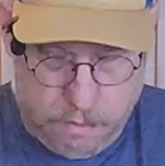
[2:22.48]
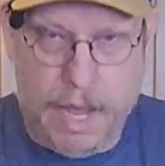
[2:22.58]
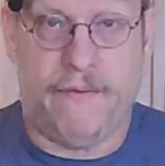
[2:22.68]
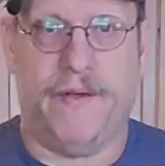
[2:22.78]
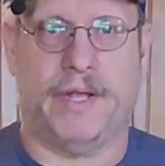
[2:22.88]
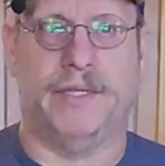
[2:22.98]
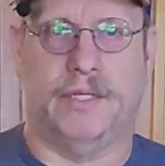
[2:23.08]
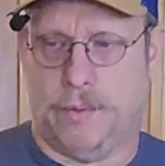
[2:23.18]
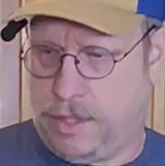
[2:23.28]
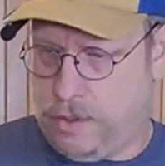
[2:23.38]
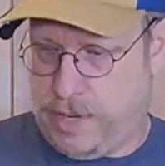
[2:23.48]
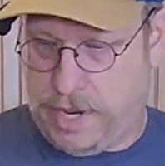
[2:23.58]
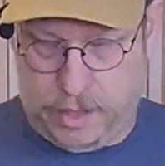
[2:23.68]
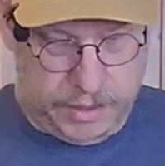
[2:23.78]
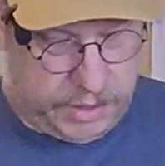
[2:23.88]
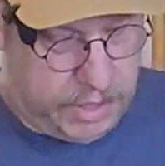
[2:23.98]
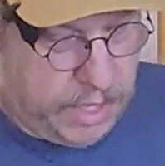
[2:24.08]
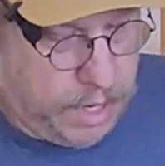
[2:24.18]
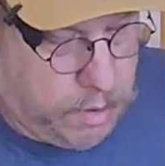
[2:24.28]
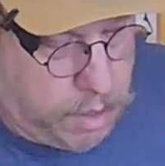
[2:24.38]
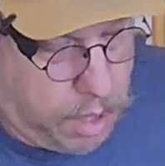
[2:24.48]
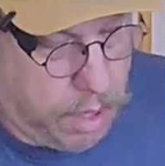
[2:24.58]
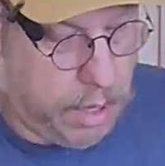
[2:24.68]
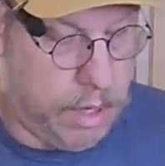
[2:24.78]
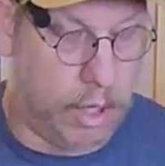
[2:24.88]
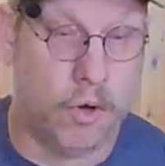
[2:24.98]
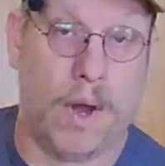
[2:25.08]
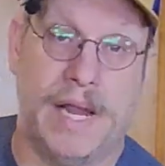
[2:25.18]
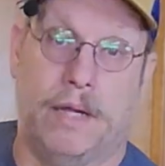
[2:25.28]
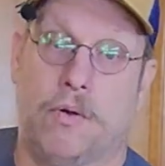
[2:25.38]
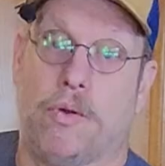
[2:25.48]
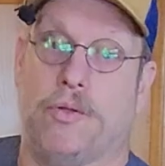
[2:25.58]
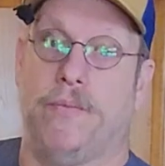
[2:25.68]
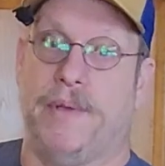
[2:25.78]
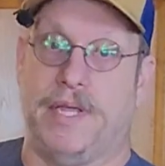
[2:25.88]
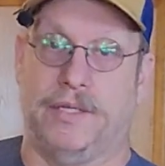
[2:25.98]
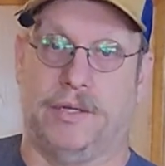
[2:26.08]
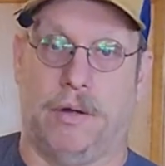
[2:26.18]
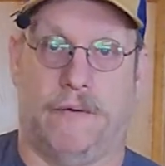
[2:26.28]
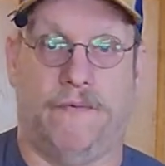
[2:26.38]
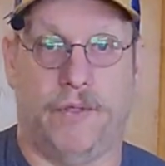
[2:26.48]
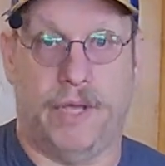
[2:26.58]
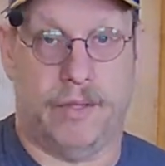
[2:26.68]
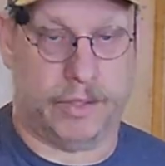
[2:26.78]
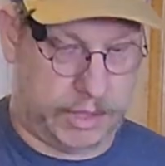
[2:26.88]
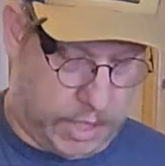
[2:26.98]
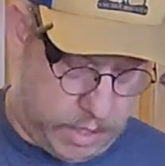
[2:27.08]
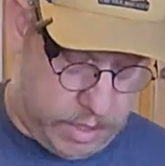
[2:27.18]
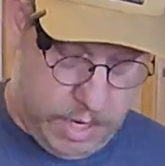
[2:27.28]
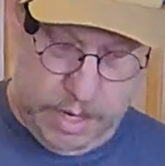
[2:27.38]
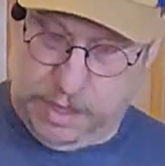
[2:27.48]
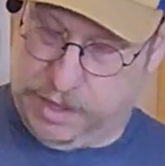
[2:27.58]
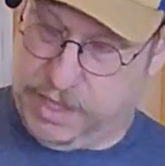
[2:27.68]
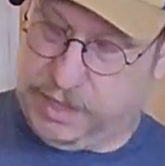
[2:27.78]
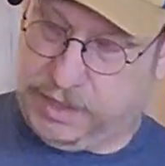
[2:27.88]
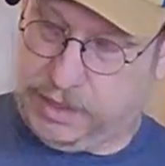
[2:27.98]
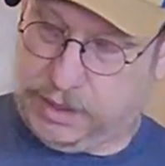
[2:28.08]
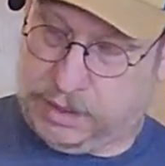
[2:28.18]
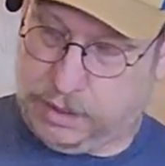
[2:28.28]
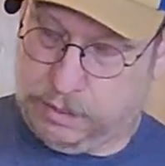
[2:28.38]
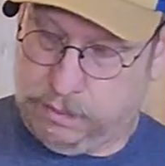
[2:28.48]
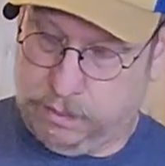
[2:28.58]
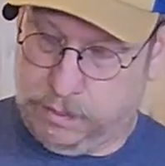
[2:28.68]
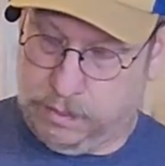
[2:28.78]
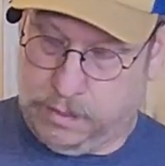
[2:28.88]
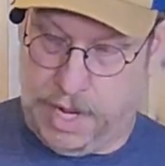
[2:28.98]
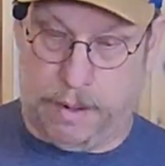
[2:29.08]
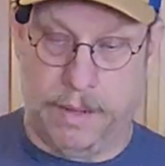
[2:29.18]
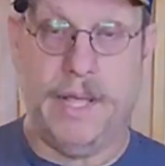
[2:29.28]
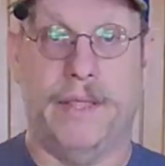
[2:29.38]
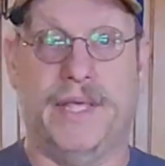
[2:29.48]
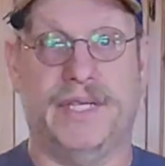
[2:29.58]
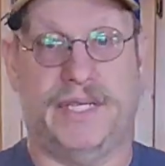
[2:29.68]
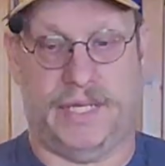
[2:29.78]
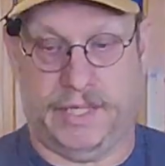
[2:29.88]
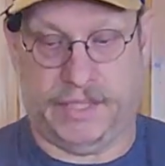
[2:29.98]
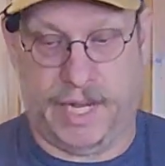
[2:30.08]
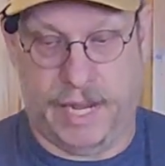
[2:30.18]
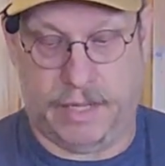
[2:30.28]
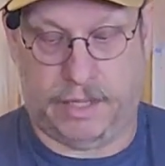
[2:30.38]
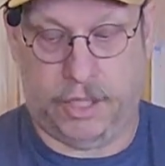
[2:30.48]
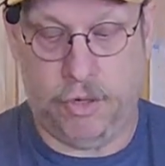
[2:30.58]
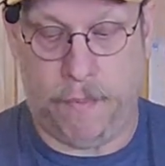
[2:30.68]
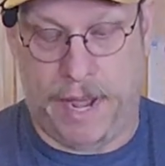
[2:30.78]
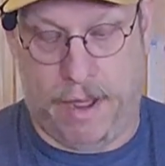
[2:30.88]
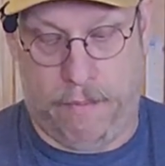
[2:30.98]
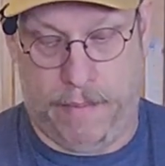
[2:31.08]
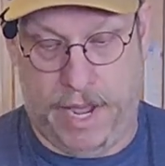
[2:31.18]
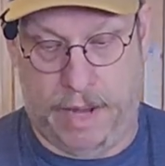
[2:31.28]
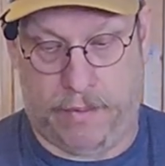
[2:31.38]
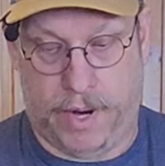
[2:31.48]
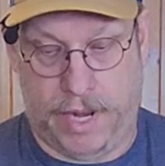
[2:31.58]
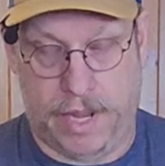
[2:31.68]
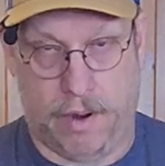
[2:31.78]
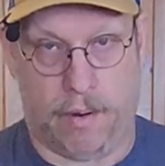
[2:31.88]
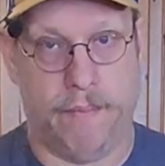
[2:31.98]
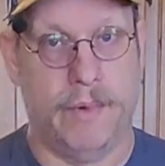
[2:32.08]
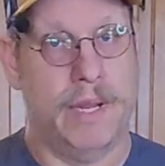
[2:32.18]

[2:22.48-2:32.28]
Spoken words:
Matter of fact, since we're doing that, let's see how our great northern beans are for the other side. This is a 2 pound bag right here.